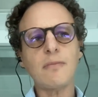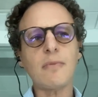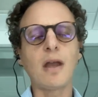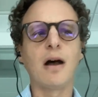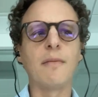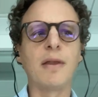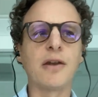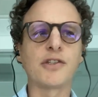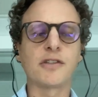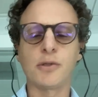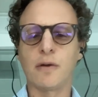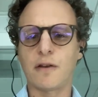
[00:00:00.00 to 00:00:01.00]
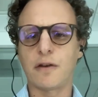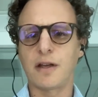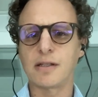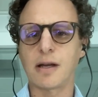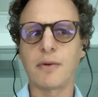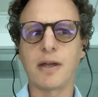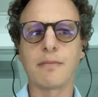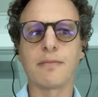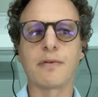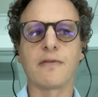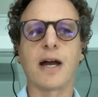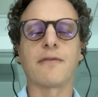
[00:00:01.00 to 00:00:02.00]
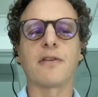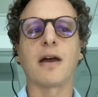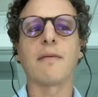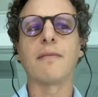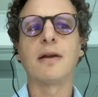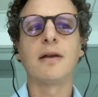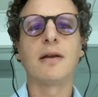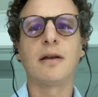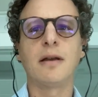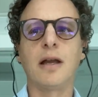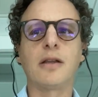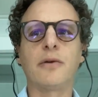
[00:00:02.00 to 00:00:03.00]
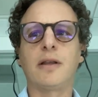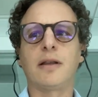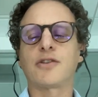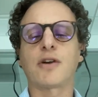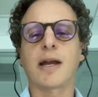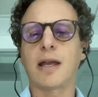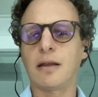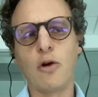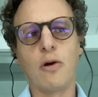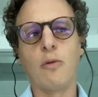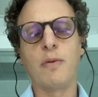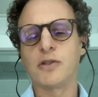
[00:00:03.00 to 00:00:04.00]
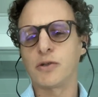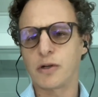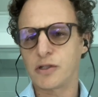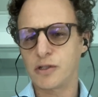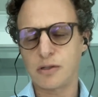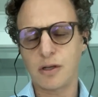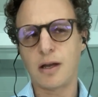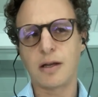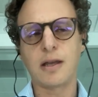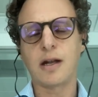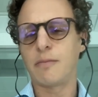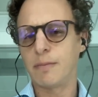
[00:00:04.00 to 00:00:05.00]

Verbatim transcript: Um, and then there's a slew of other things that we can provide for them, including like tracking like open source uh, GitHub